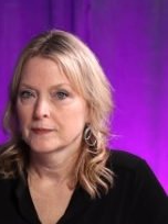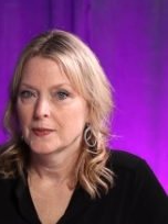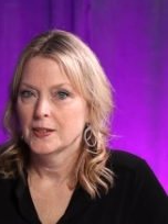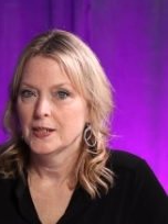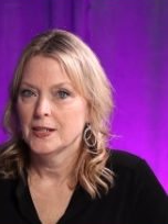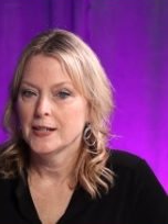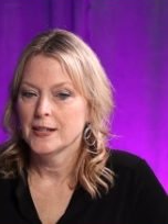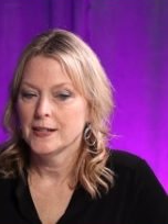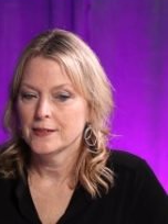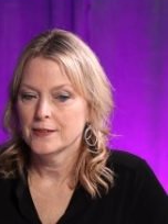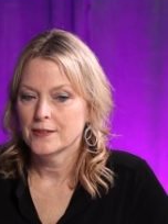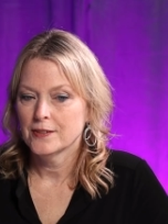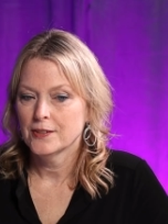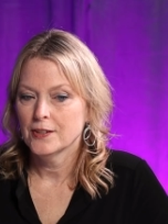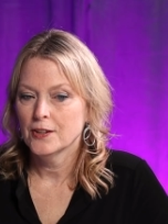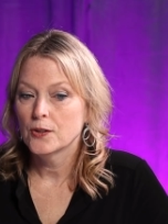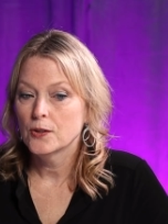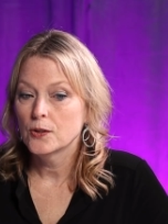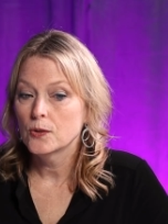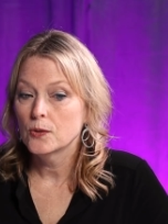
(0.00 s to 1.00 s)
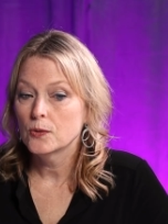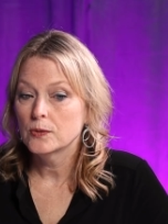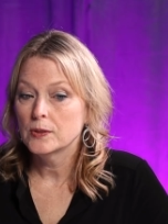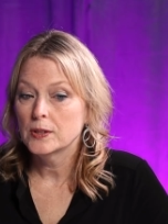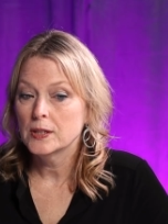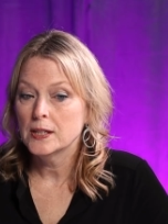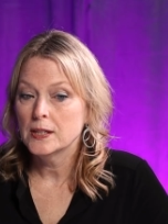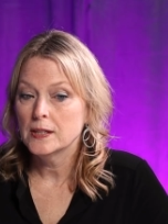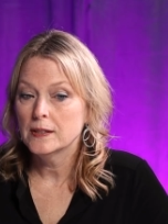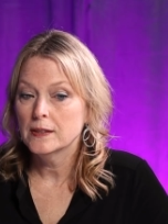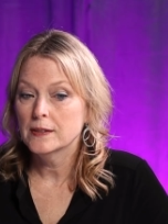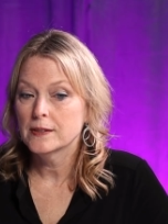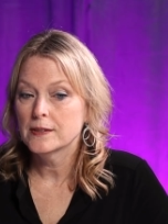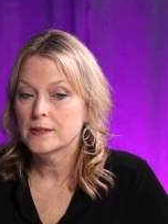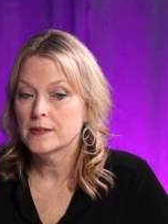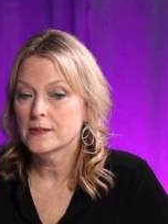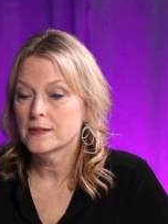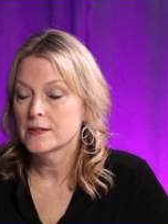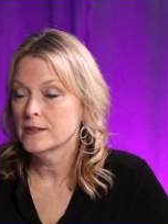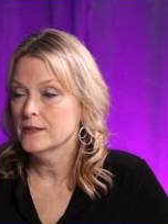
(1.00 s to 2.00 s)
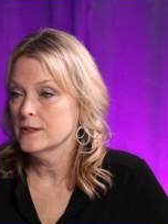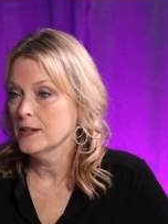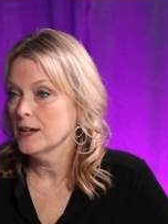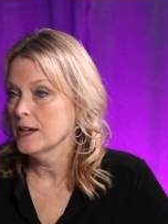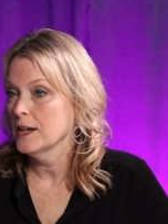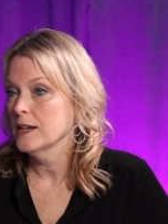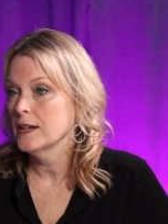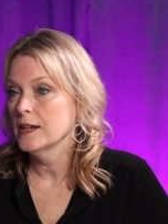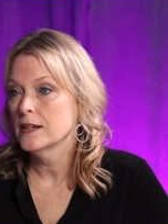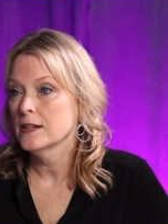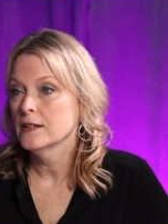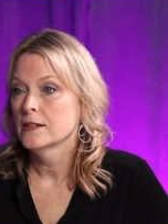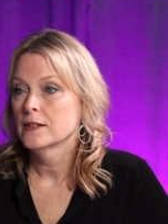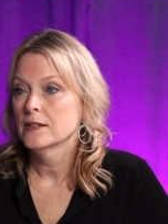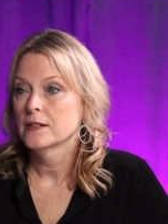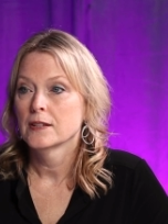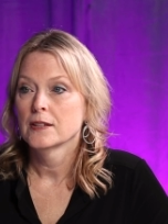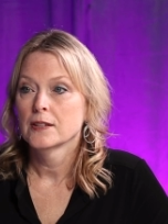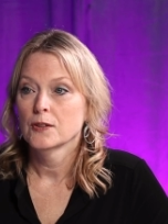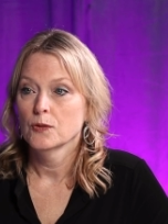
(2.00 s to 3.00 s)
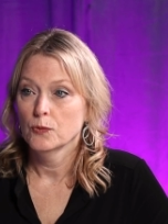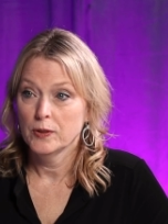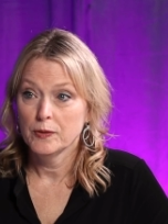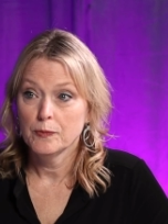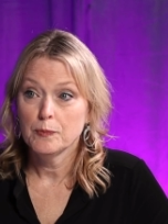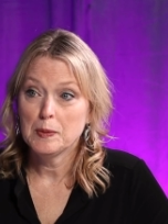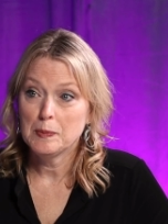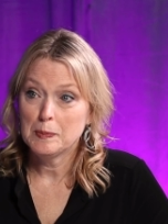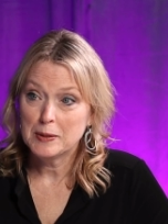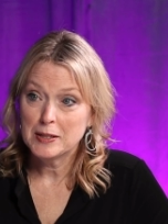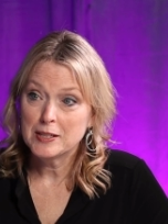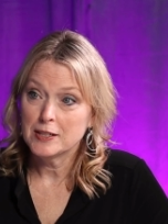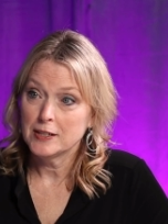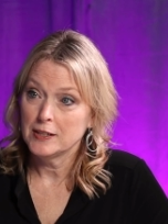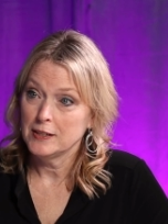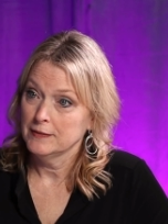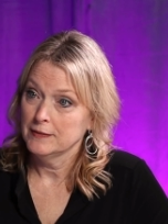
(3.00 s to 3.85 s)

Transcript: Yes. Yeah, so, needless to say, we've been busy.